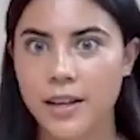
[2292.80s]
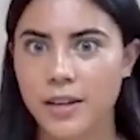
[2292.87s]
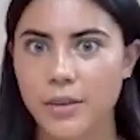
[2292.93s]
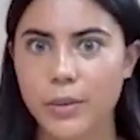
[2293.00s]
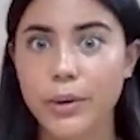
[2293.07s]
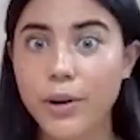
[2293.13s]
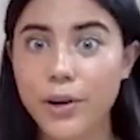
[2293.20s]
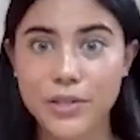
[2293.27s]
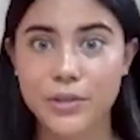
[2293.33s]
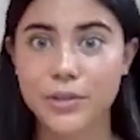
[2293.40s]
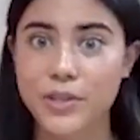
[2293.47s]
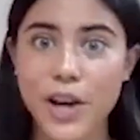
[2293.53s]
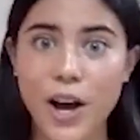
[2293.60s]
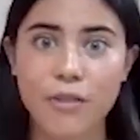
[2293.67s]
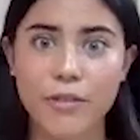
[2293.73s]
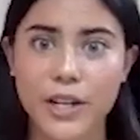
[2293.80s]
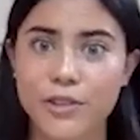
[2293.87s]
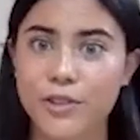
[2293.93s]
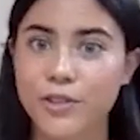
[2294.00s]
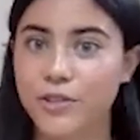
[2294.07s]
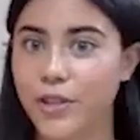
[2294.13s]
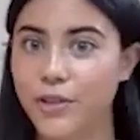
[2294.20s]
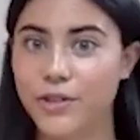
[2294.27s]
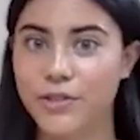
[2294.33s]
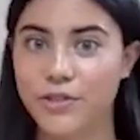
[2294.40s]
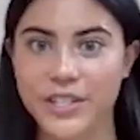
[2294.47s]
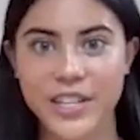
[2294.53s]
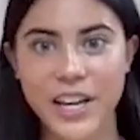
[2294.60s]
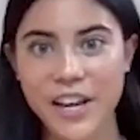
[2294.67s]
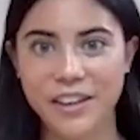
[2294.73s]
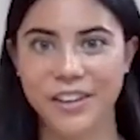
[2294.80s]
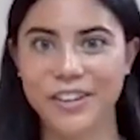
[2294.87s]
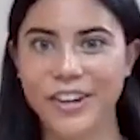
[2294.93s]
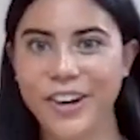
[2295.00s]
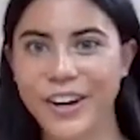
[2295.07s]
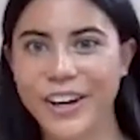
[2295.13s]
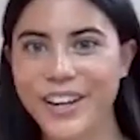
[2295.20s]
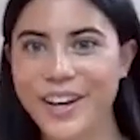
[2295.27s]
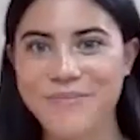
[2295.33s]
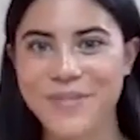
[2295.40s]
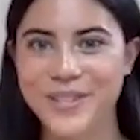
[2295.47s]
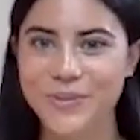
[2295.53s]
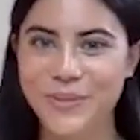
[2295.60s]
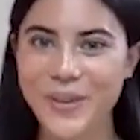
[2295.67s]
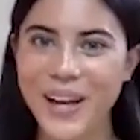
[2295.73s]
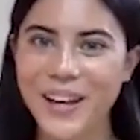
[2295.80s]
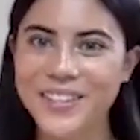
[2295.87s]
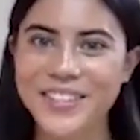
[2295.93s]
we were also taught reduce, reuse, recycle growing up as well.